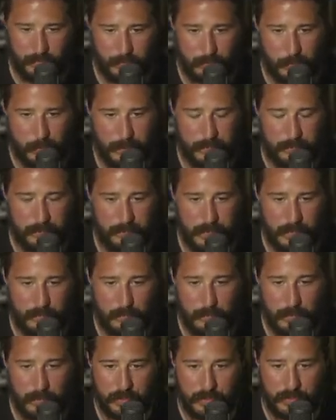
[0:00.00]
pretty
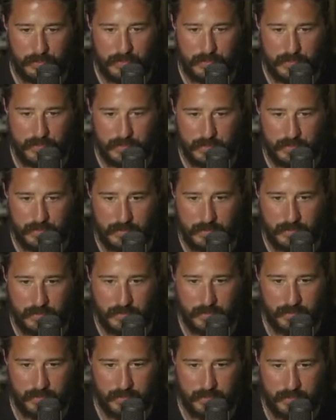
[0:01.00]
miserable existence uh,